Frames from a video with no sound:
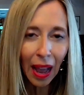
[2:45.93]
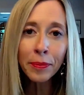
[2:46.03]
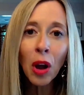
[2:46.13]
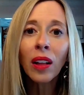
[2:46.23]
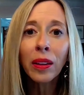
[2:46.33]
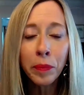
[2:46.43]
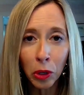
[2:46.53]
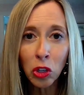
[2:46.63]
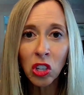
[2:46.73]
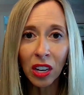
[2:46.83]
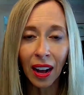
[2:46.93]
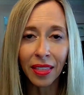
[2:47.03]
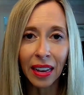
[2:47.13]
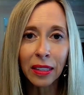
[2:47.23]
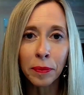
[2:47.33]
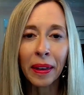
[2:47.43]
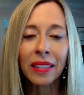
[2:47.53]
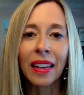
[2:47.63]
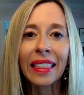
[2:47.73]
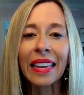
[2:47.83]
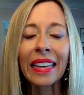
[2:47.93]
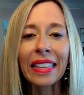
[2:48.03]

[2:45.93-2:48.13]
I'm calling bullshit on this because I think